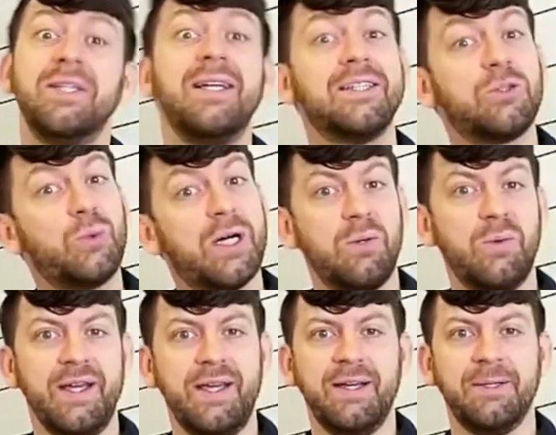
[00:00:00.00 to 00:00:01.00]
That's why
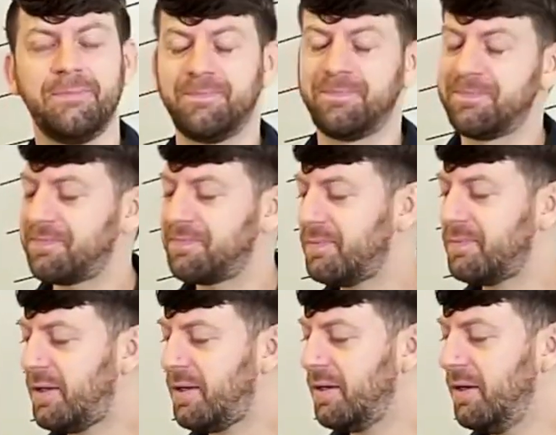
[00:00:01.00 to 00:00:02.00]
we're here.
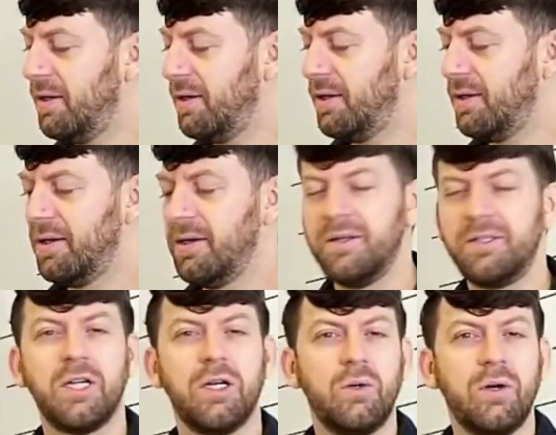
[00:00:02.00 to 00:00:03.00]

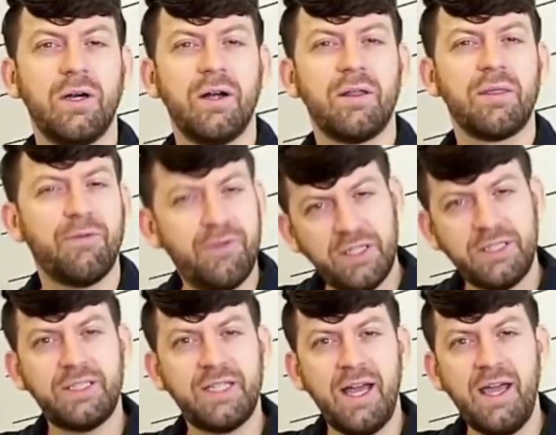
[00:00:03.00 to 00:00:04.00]
So the
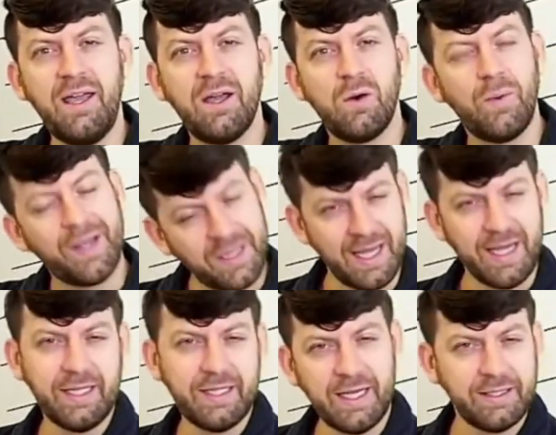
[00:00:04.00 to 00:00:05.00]
first day, we can take a
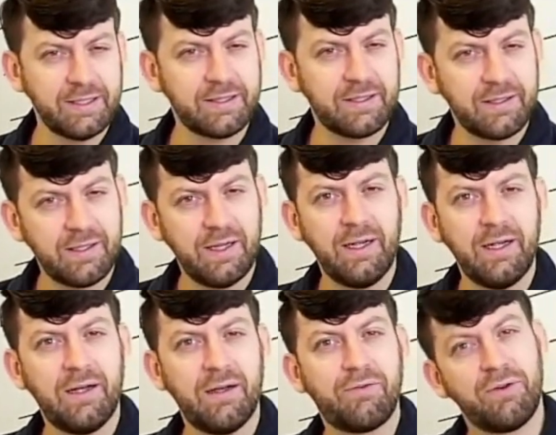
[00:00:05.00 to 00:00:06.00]
test.
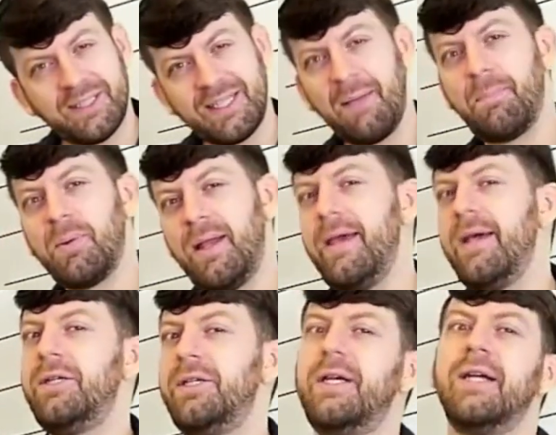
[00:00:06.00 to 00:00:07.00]
For example, here,
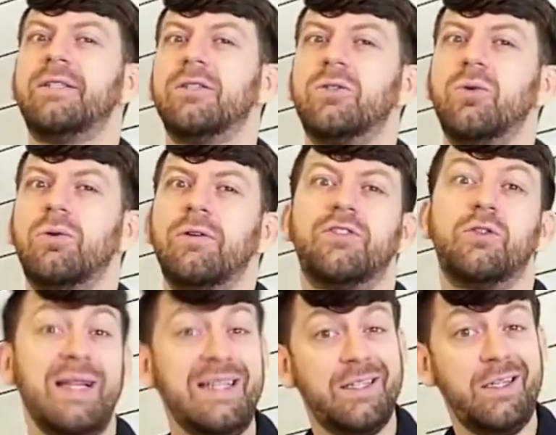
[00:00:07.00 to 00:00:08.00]
she gets a score of
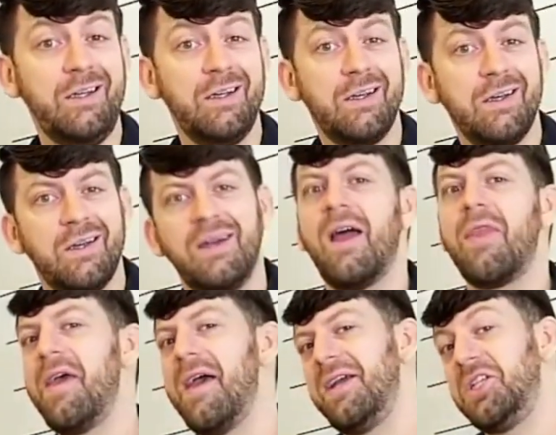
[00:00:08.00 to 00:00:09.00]
20.
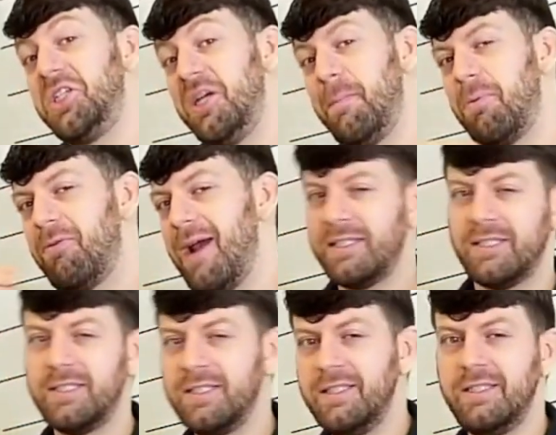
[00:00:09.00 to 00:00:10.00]
Then she
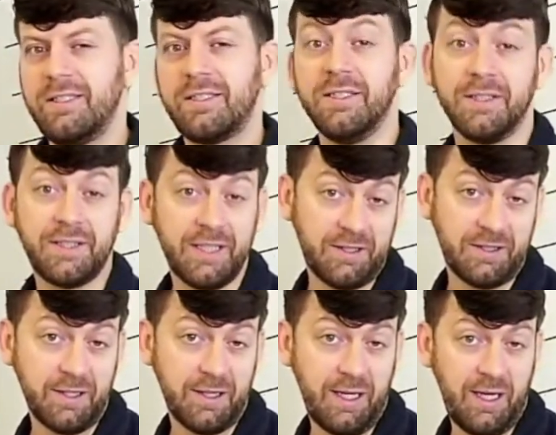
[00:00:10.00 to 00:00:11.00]
practices
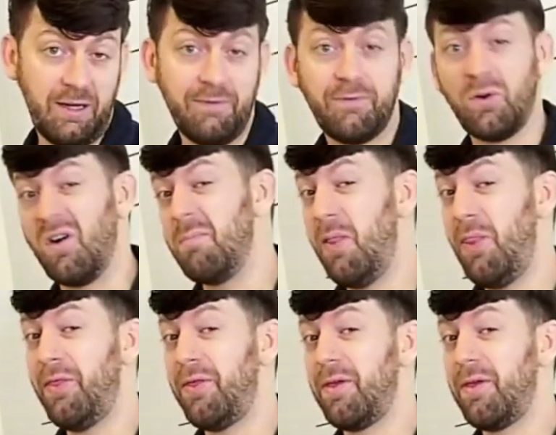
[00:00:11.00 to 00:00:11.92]
consistently for a month.